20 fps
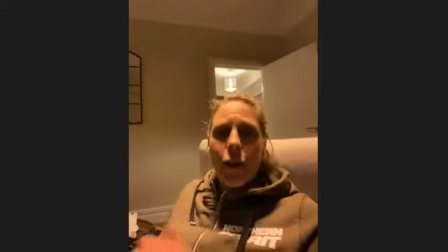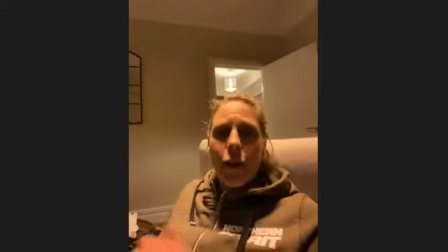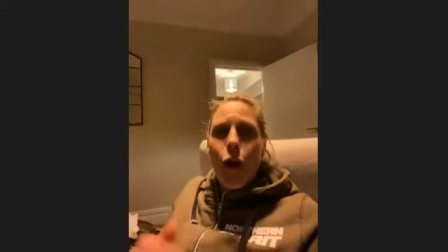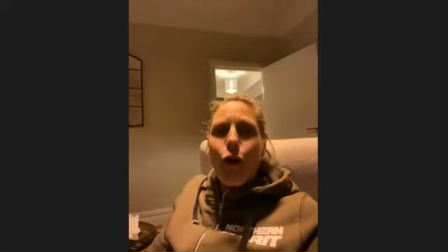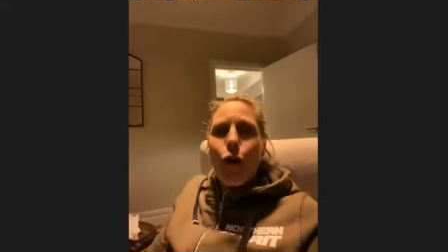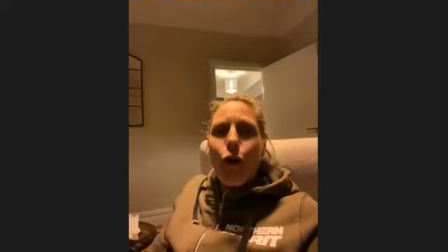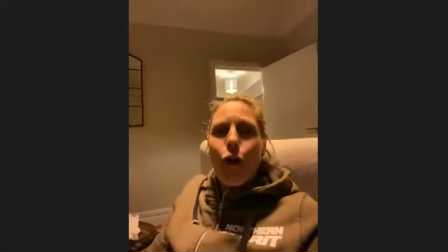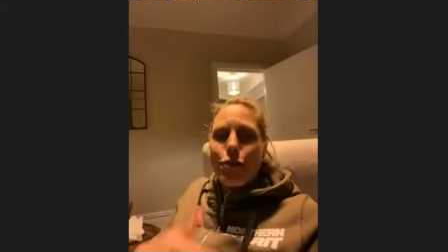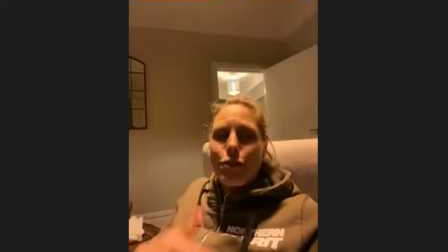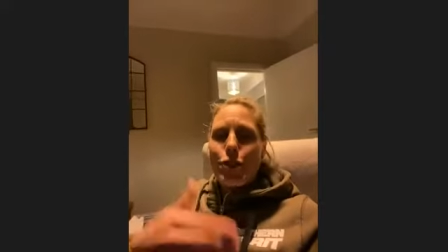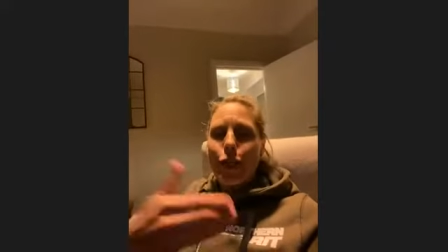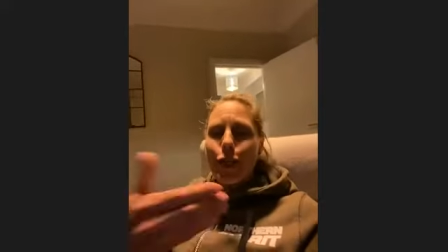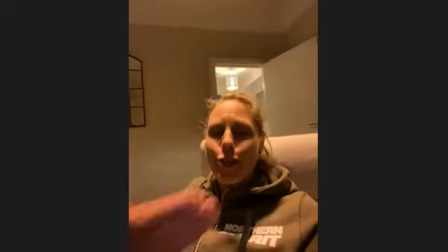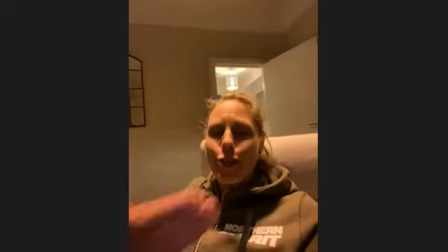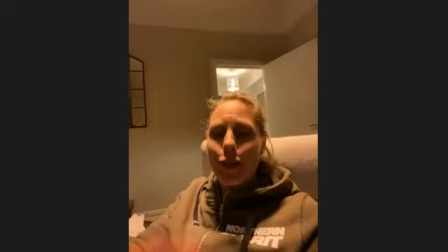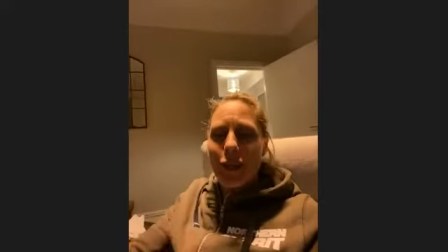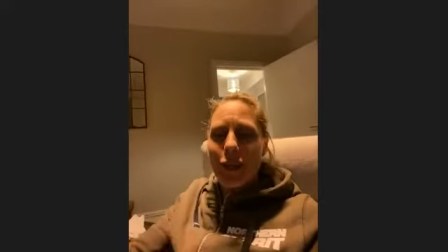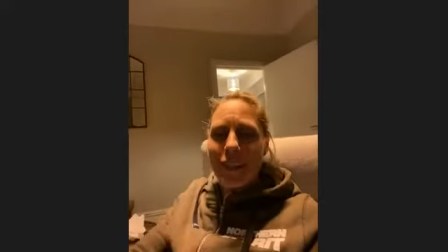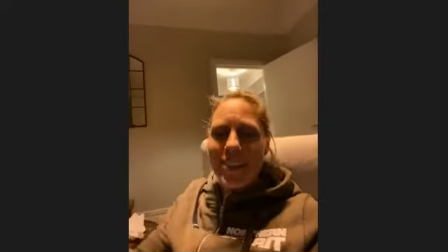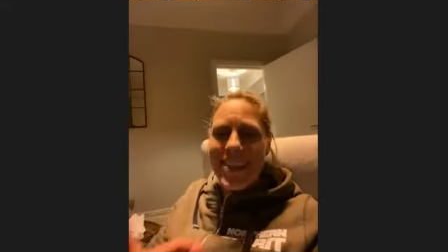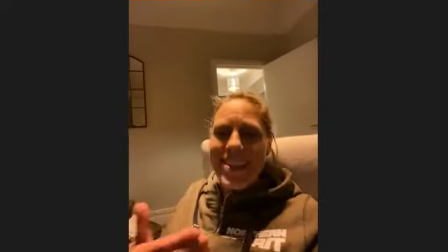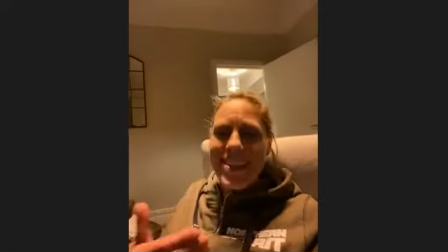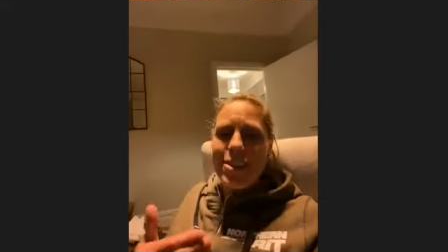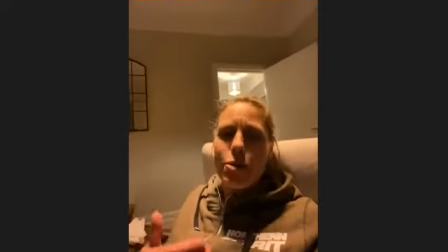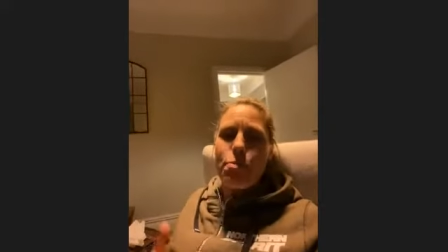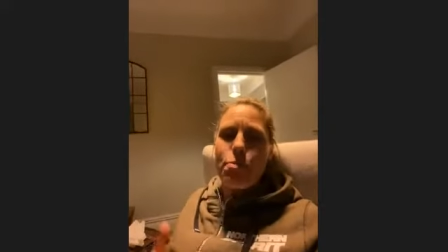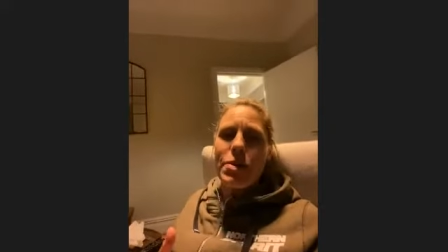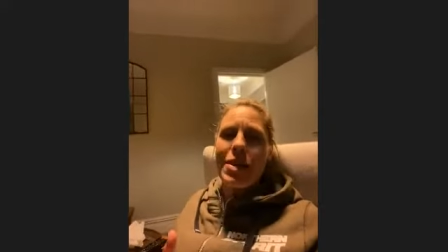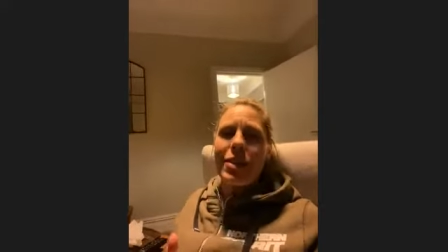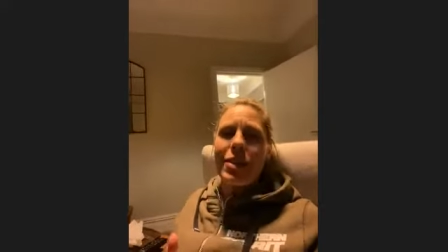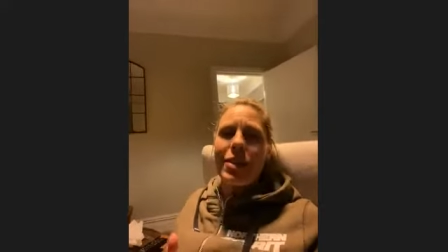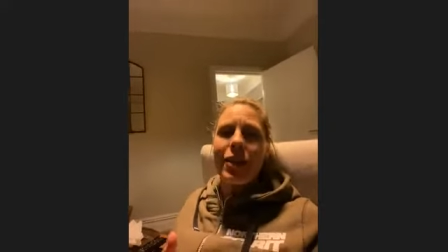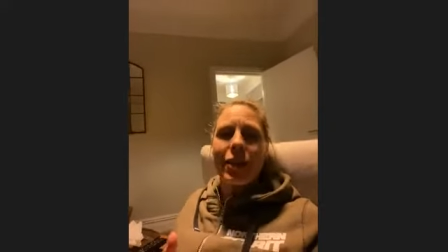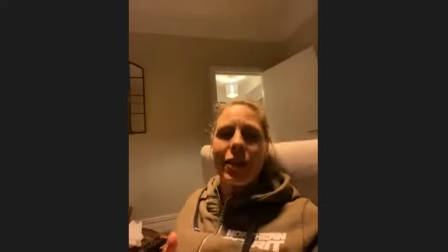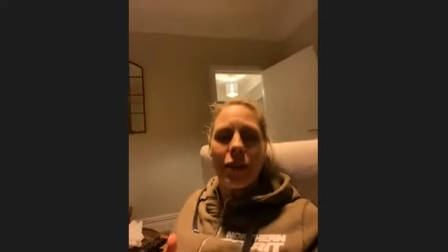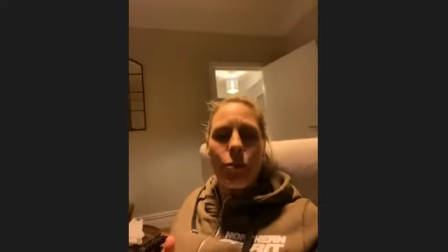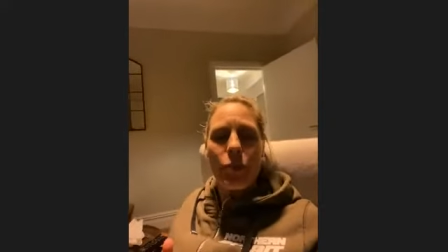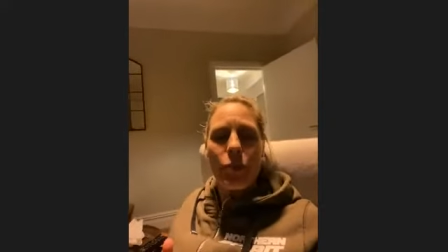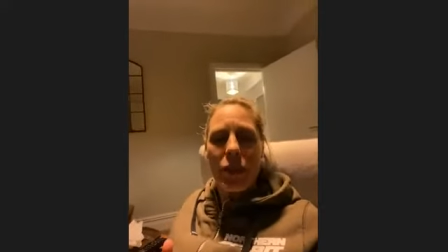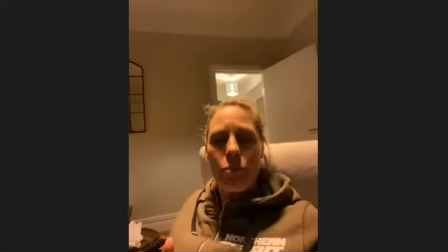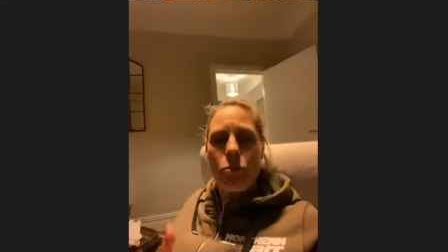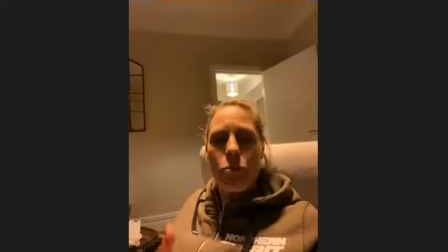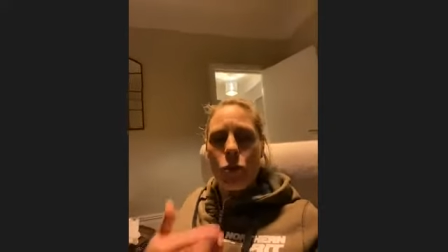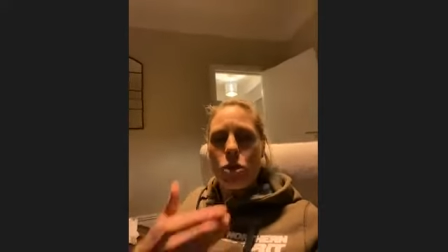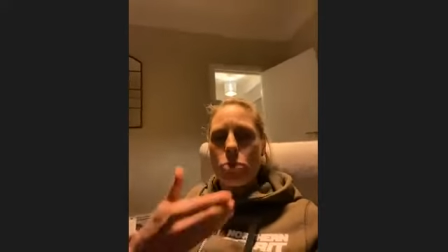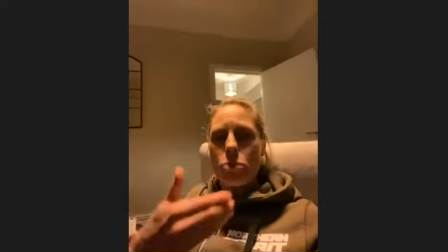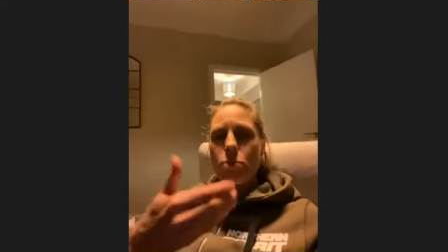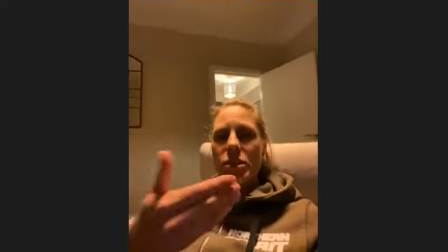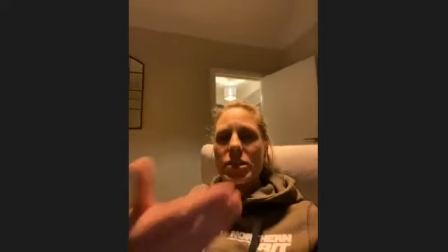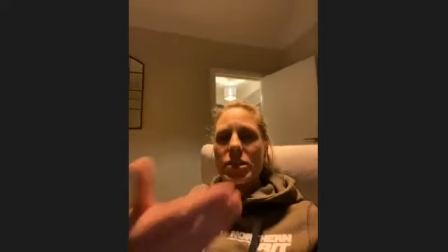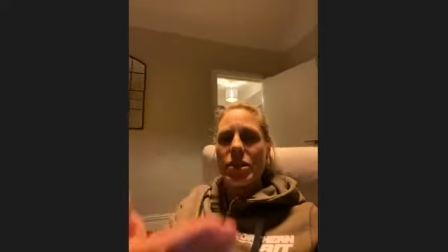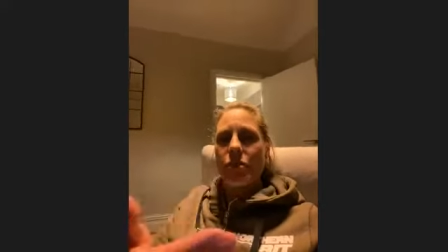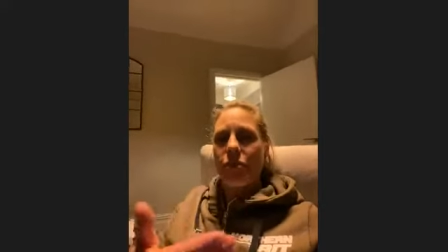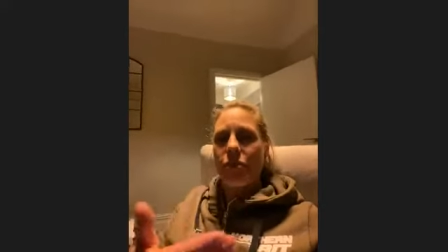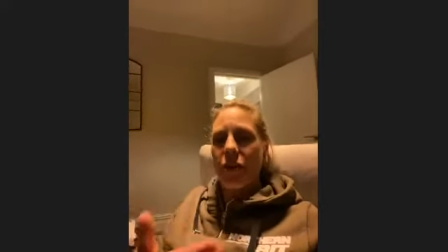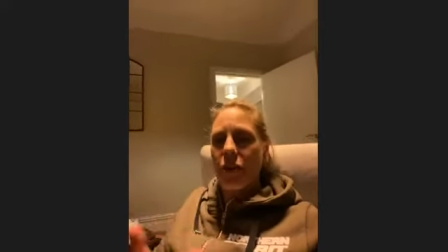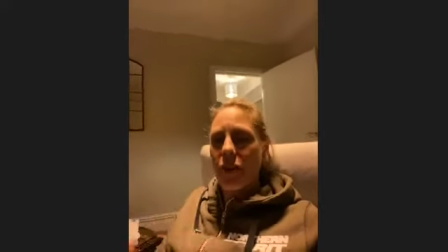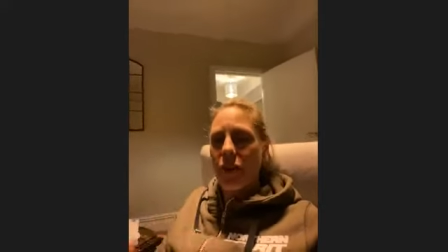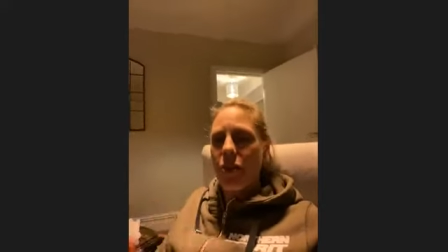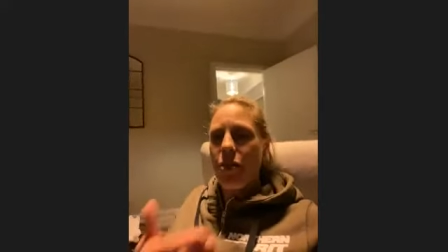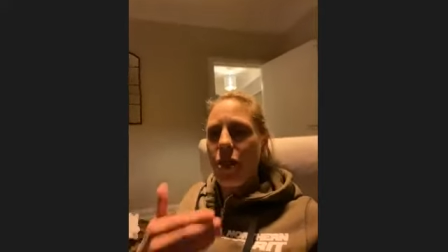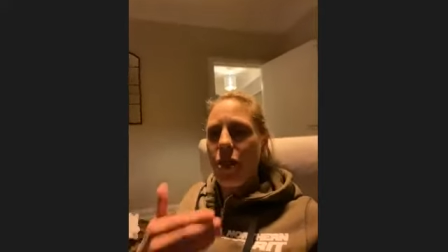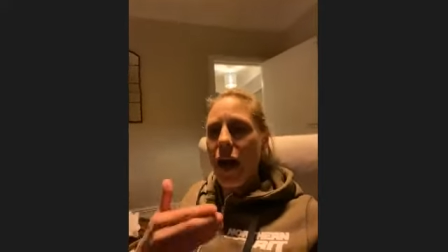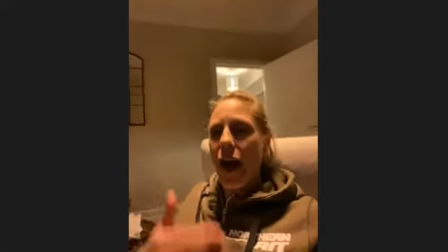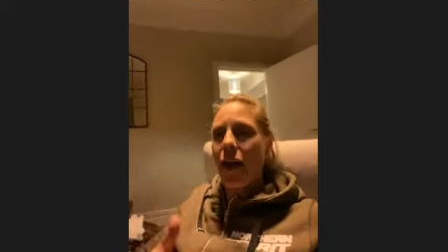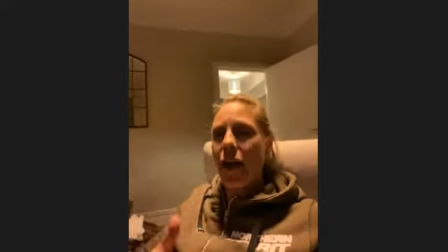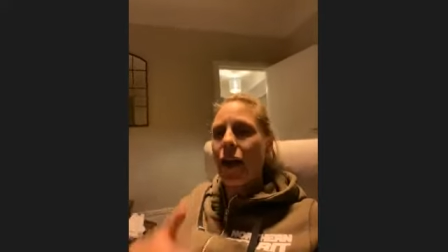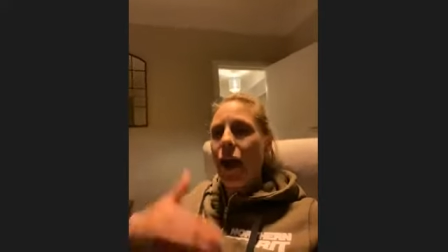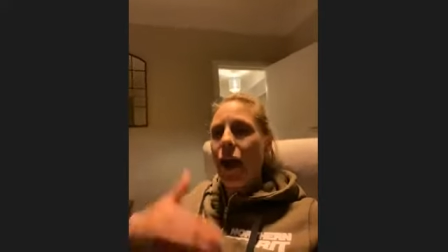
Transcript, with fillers: Obviously, you need to be a little bit more specific than that.